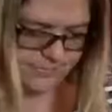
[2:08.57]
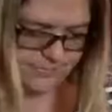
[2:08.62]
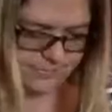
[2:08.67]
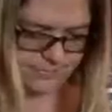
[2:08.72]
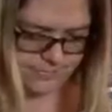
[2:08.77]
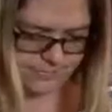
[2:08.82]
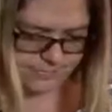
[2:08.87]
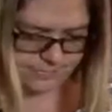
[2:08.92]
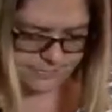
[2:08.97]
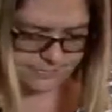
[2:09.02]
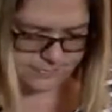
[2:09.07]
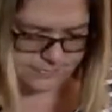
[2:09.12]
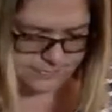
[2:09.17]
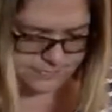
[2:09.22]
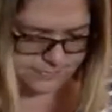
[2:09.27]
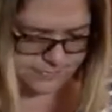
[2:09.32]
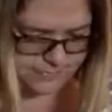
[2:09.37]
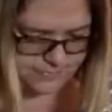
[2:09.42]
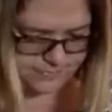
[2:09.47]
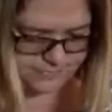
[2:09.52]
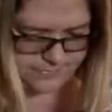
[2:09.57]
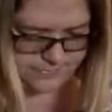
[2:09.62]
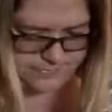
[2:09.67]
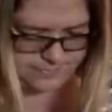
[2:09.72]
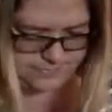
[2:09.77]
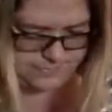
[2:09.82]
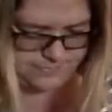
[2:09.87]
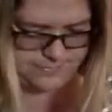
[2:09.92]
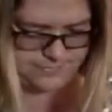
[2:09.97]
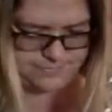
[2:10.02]

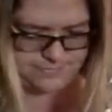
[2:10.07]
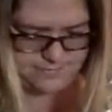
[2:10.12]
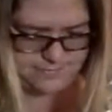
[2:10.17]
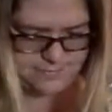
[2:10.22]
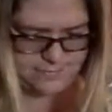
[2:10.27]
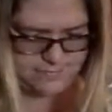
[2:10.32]
(silence)